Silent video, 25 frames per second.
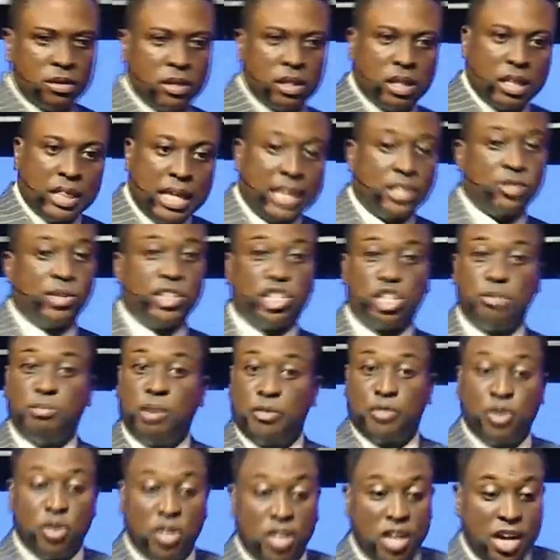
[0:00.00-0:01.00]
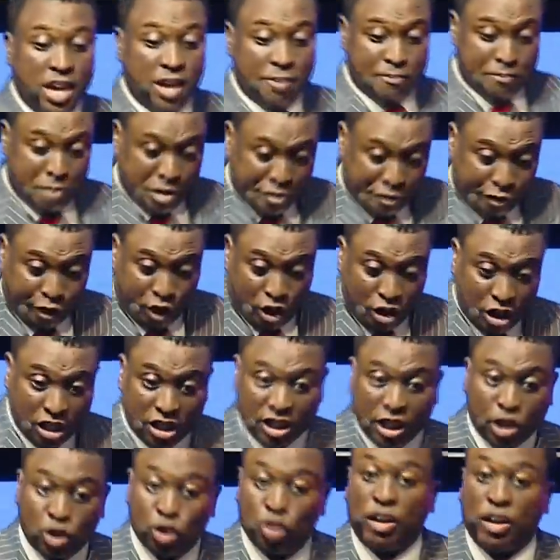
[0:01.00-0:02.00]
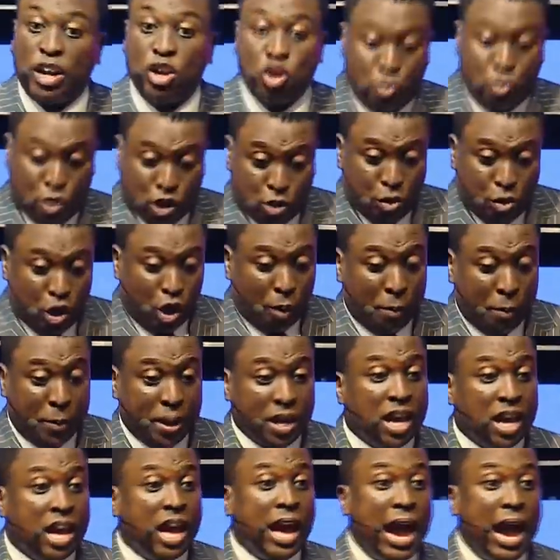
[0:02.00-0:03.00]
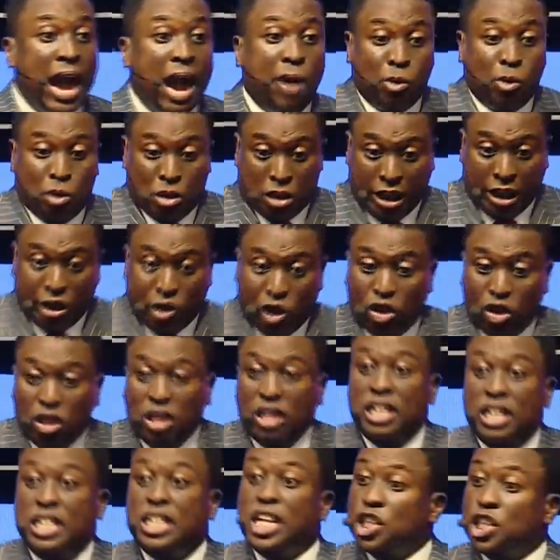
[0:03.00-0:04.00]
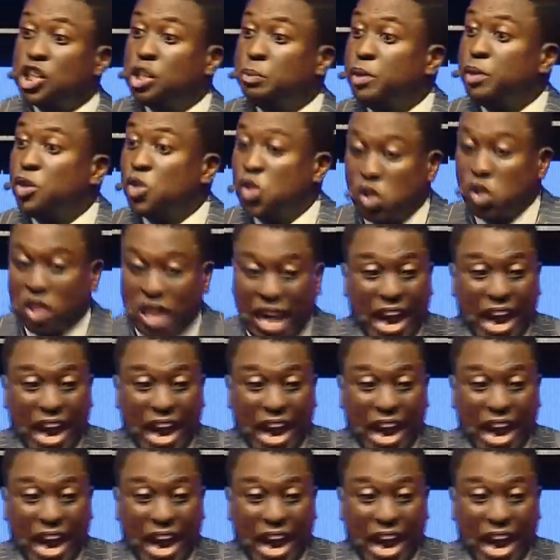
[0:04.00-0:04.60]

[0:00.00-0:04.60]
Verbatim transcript: That's why some of you here, before this year is over, you must make up your mind, I will take on leadership in church.